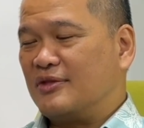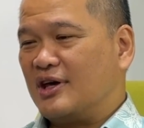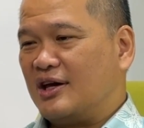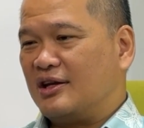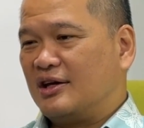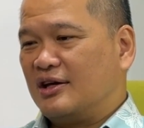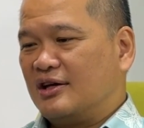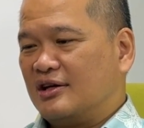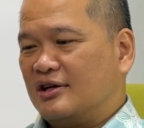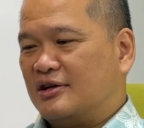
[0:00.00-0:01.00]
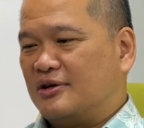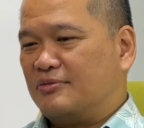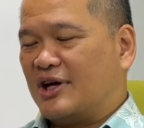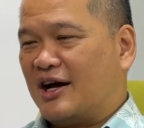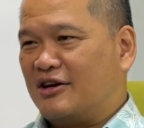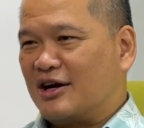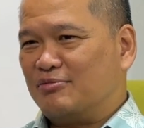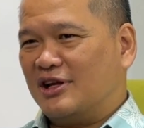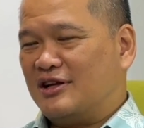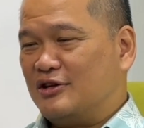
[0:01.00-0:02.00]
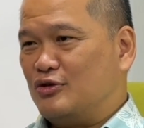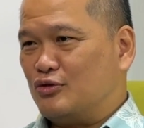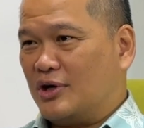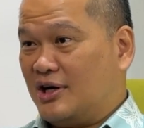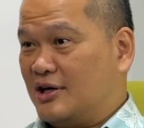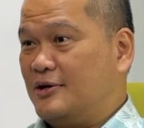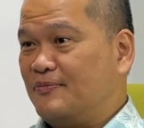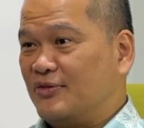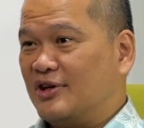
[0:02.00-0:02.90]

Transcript: that the higher up the ladder you are,